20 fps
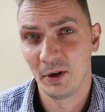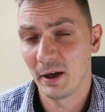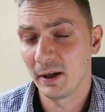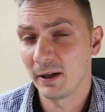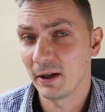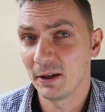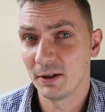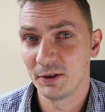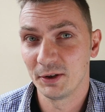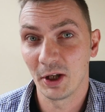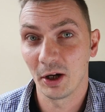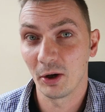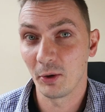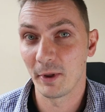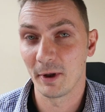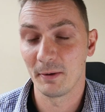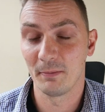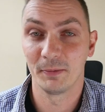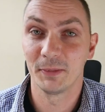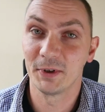Again, tell
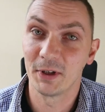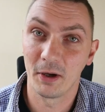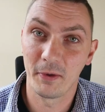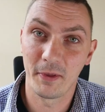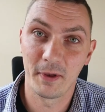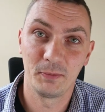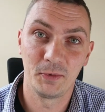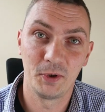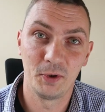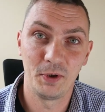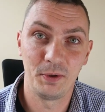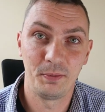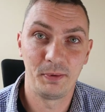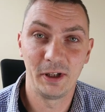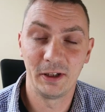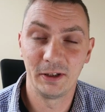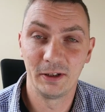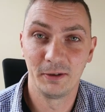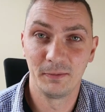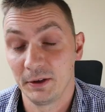them to
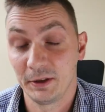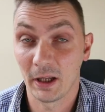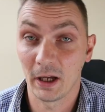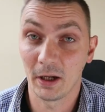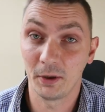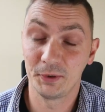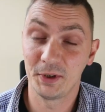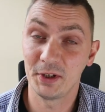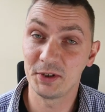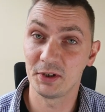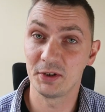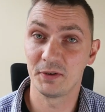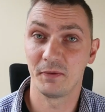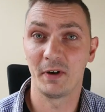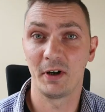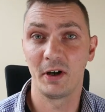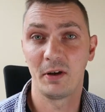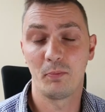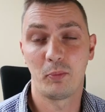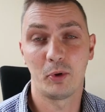repeat. Now, this is
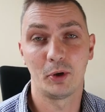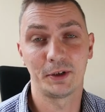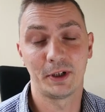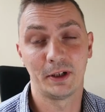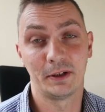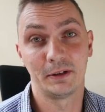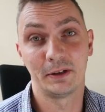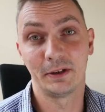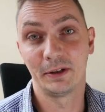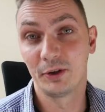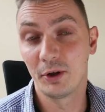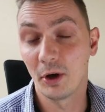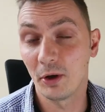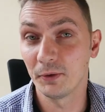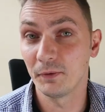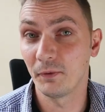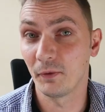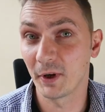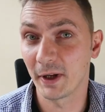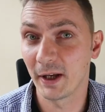very important.
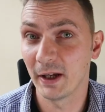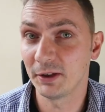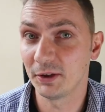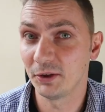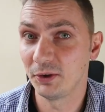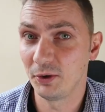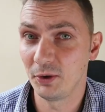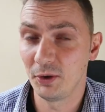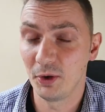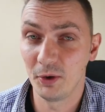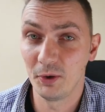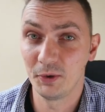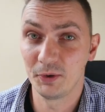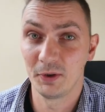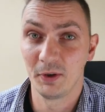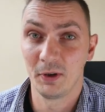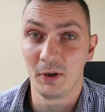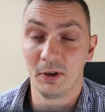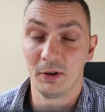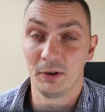Don't forget to
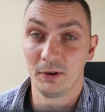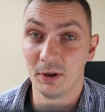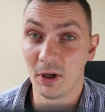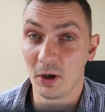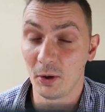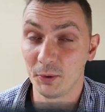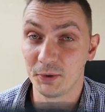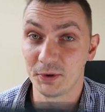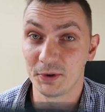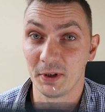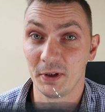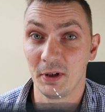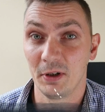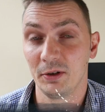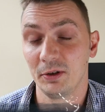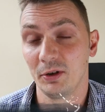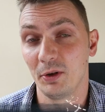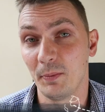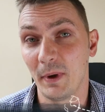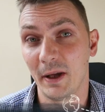use notes,
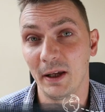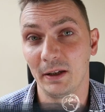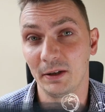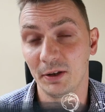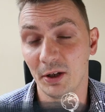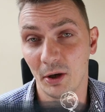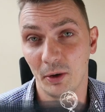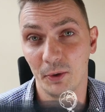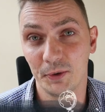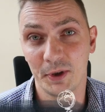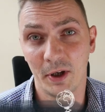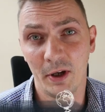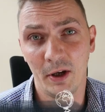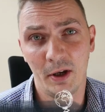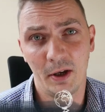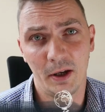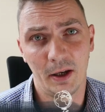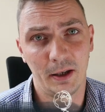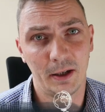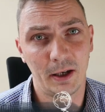to make notes.
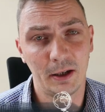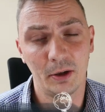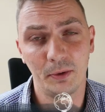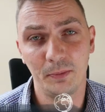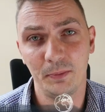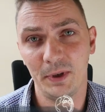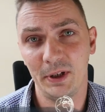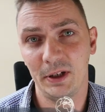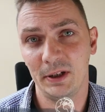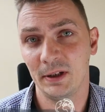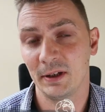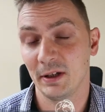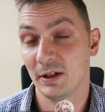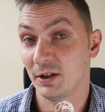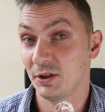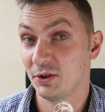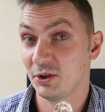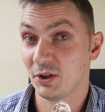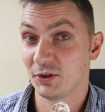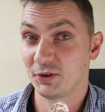And I don't
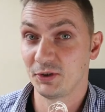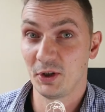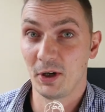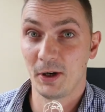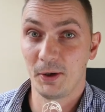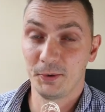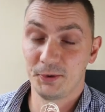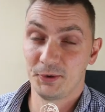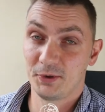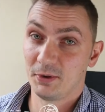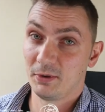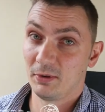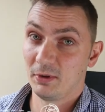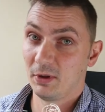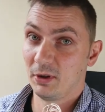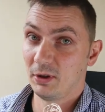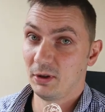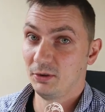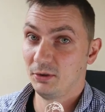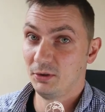mean just notes
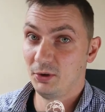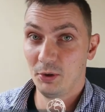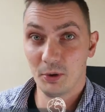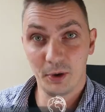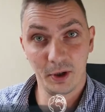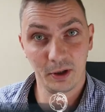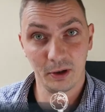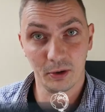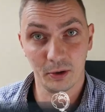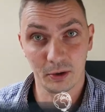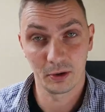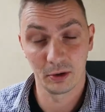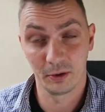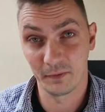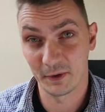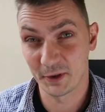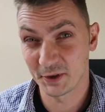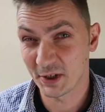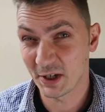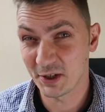during your
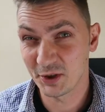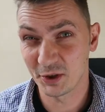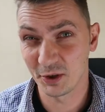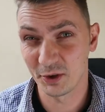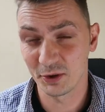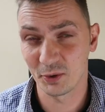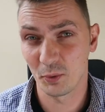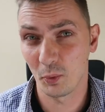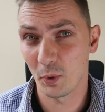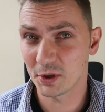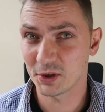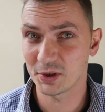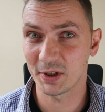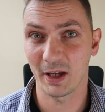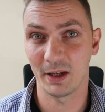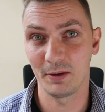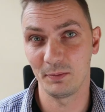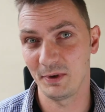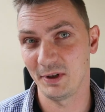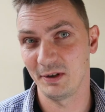conversations, which
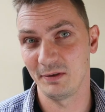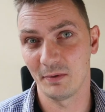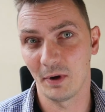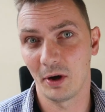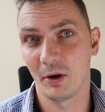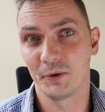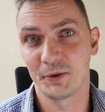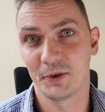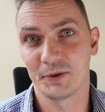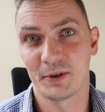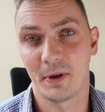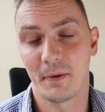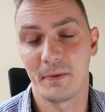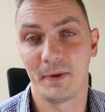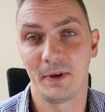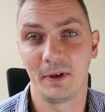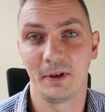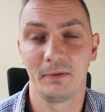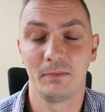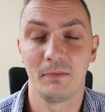can be also
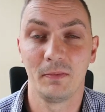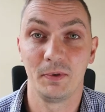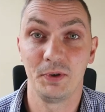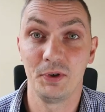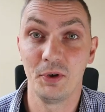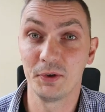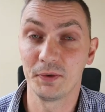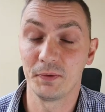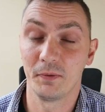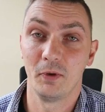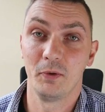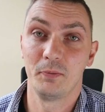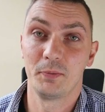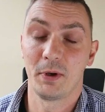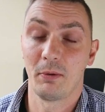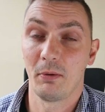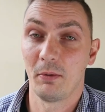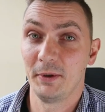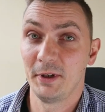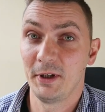something useful
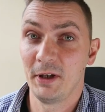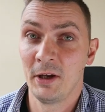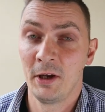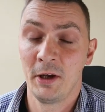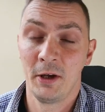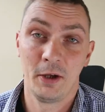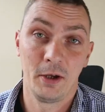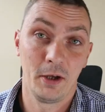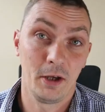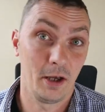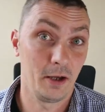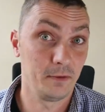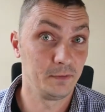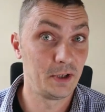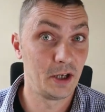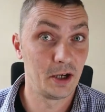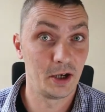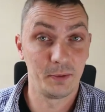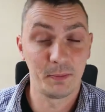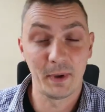probably if
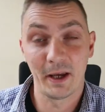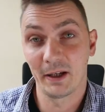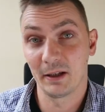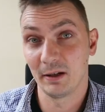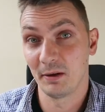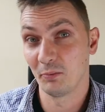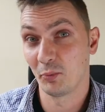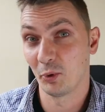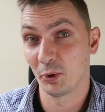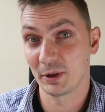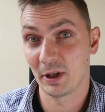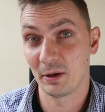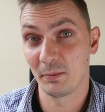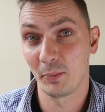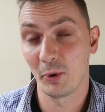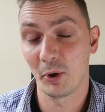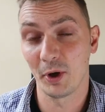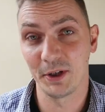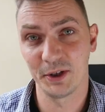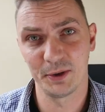they are making
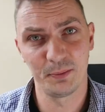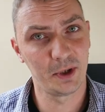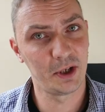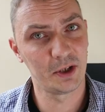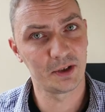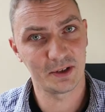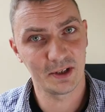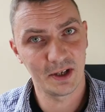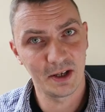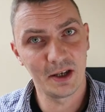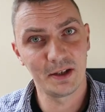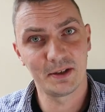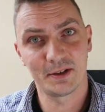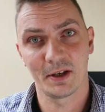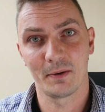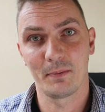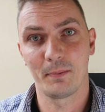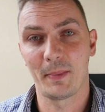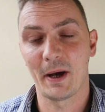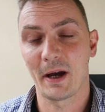important points, because it's
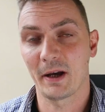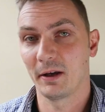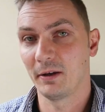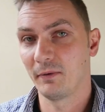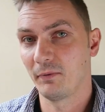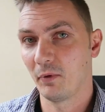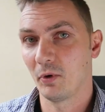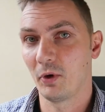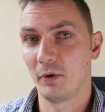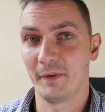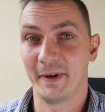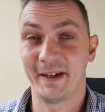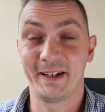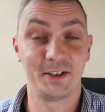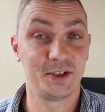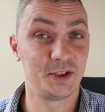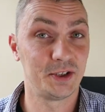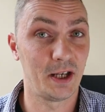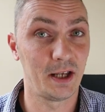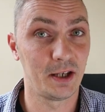a back and forth
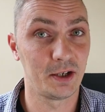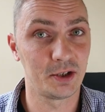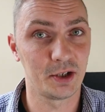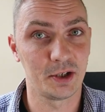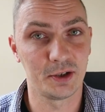exchange.